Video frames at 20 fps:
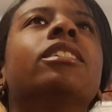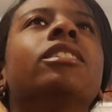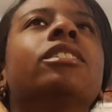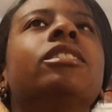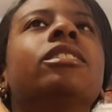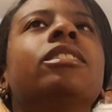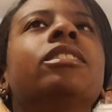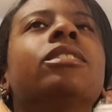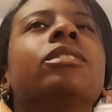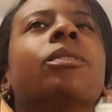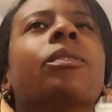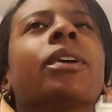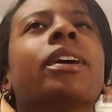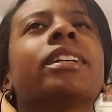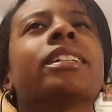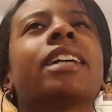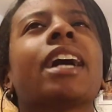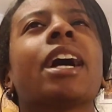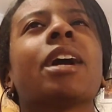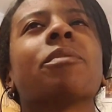
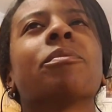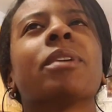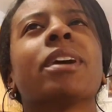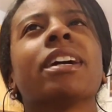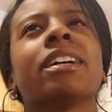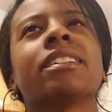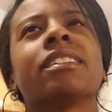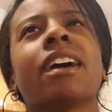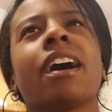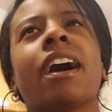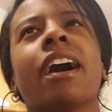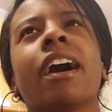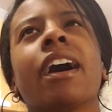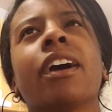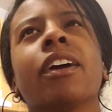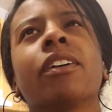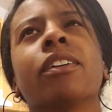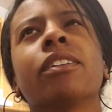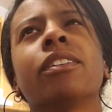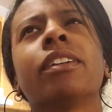Story Time, Rant
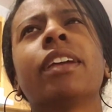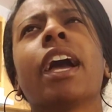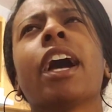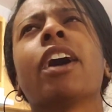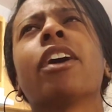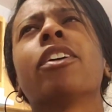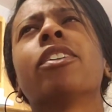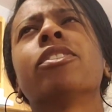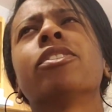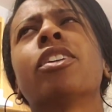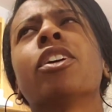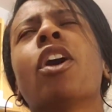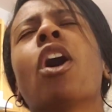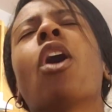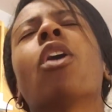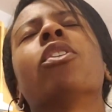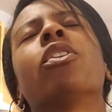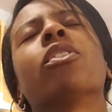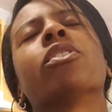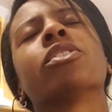Time. Yeah.
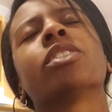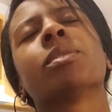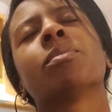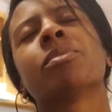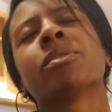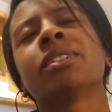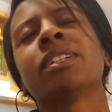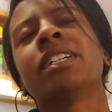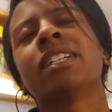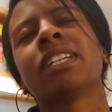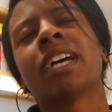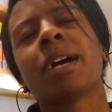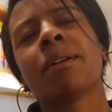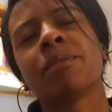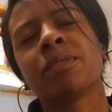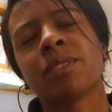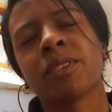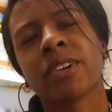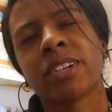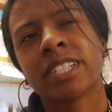Oh no, Triple T
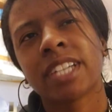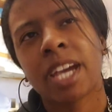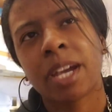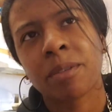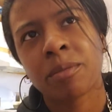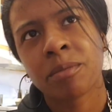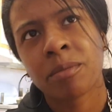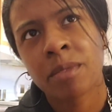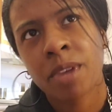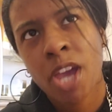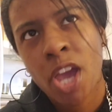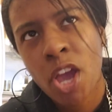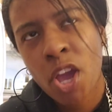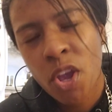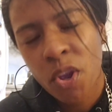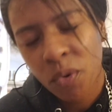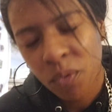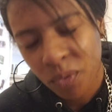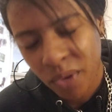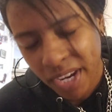time, story time,
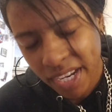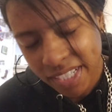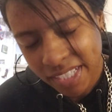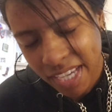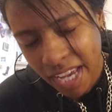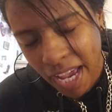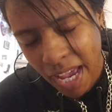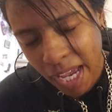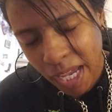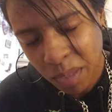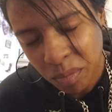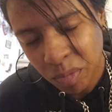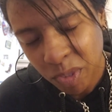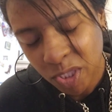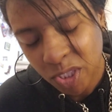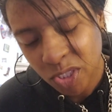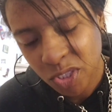rant time,